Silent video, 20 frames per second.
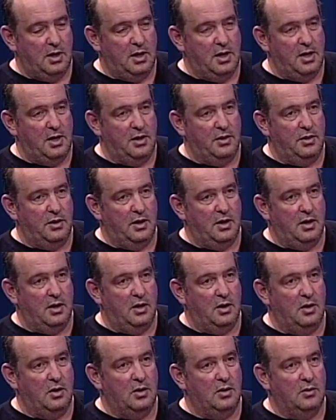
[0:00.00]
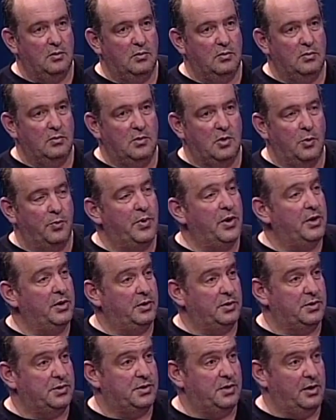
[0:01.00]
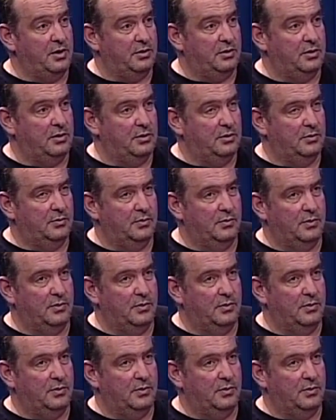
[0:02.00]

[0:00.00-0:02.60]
in Copernicus Theater,